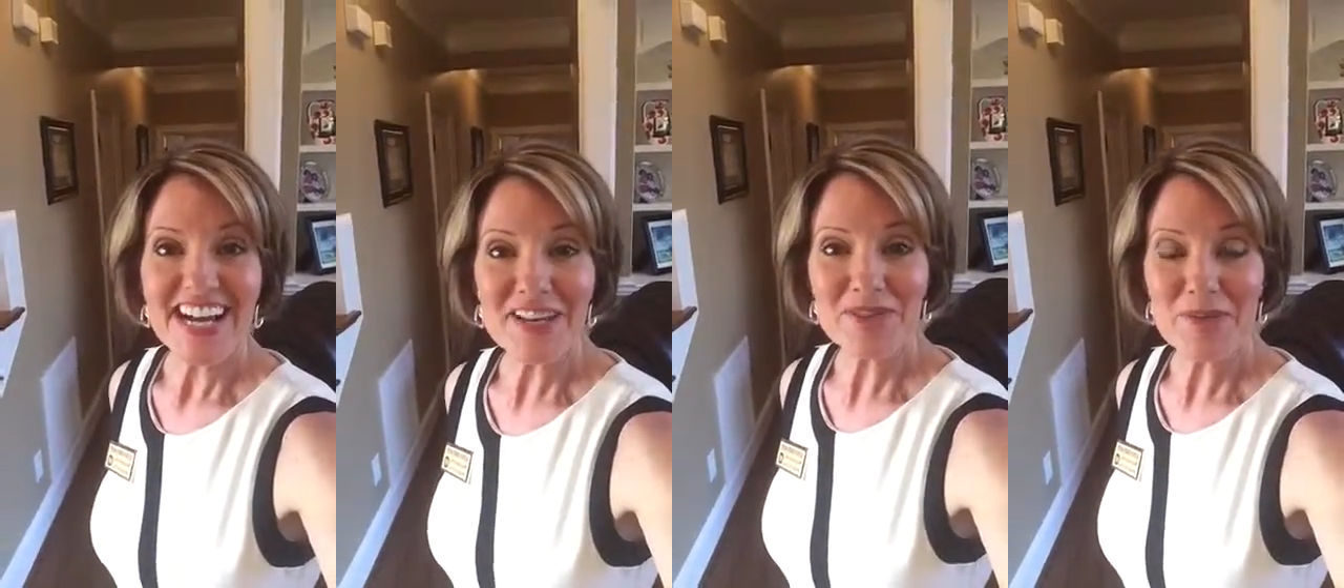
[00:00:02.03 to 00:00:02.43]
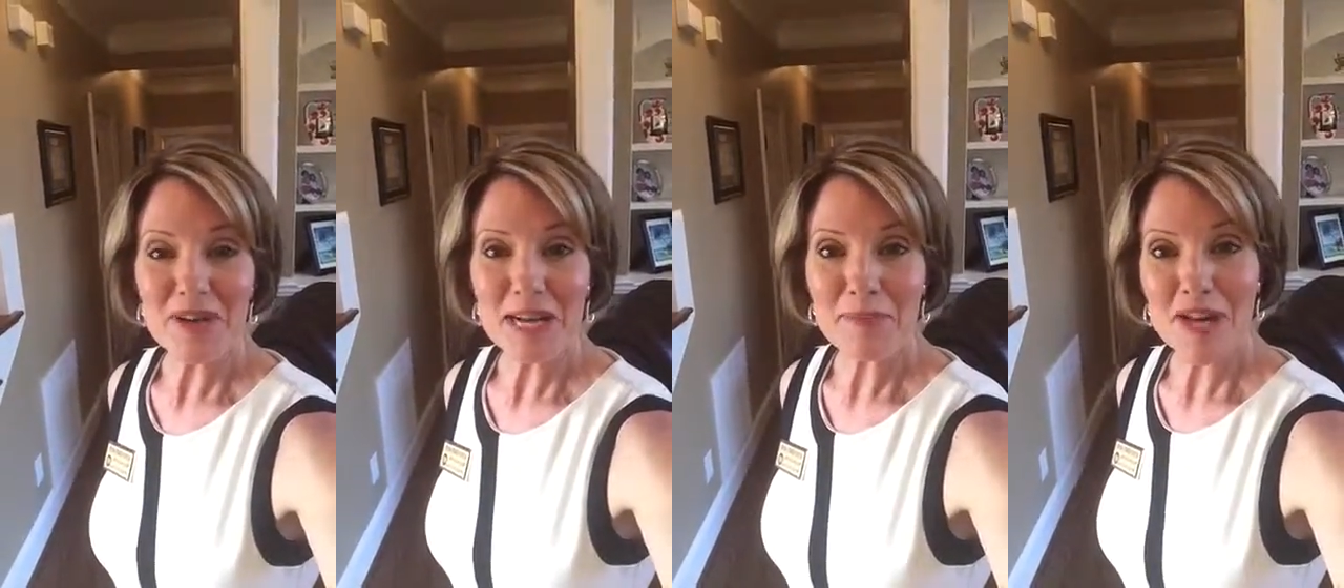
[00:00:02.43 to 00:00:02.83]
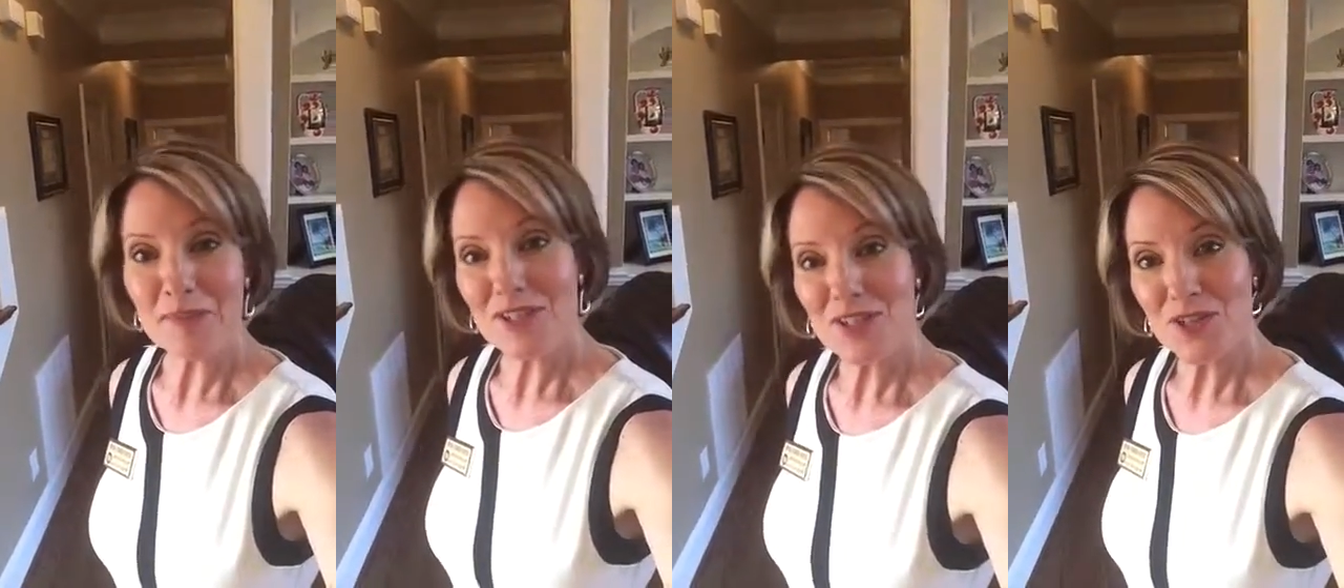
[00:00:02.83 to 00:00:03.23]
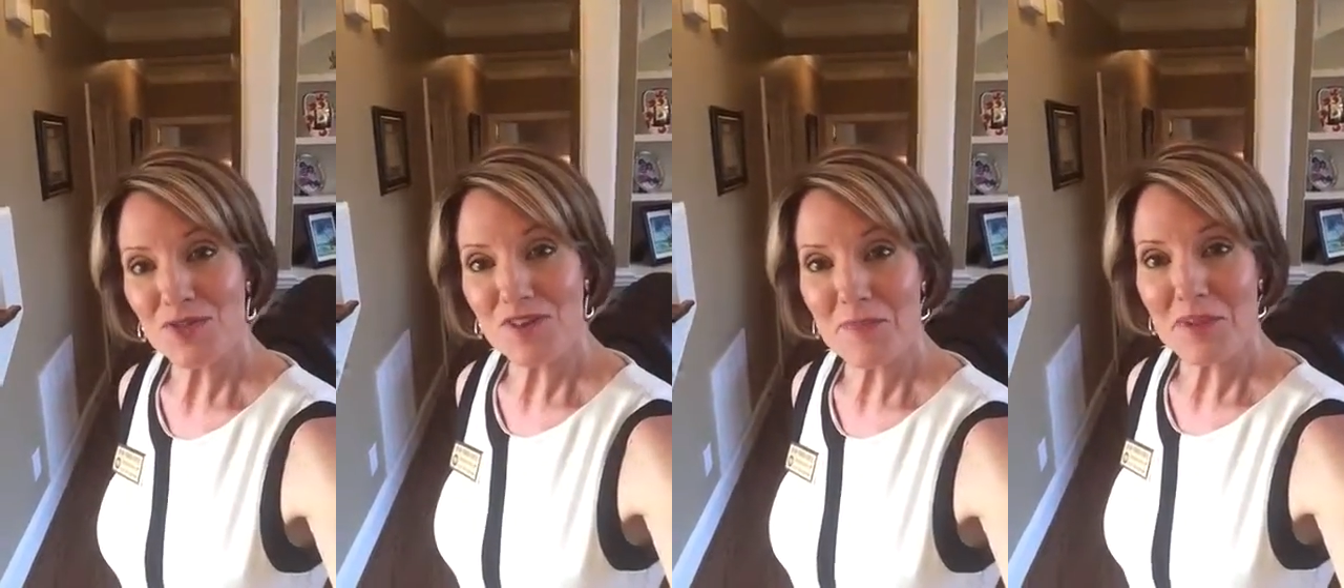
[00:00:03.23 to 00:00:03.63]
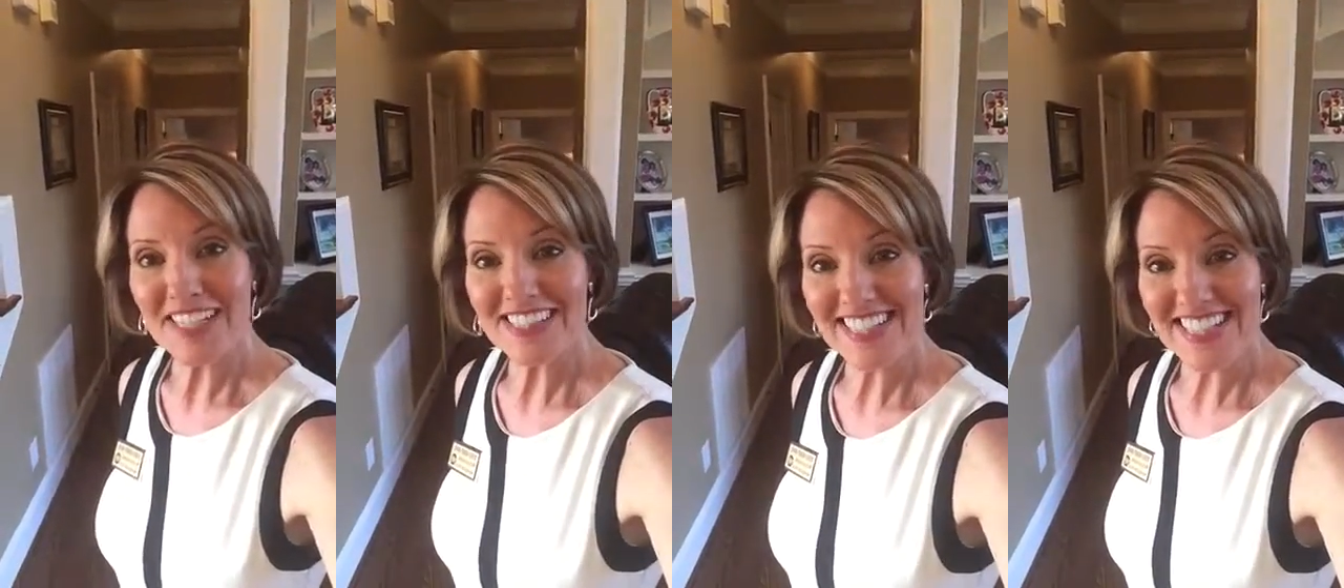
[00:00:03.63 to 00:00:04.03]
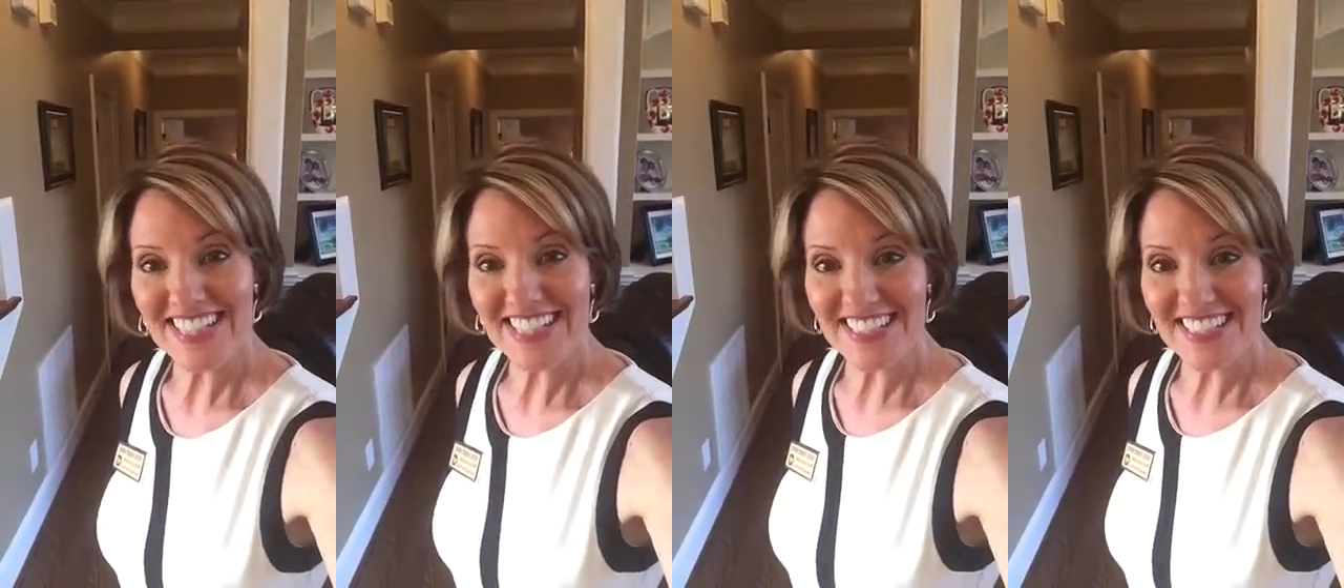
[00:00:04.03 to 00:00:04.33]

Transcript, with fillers: Hi everyone, I'm coming to you from my listing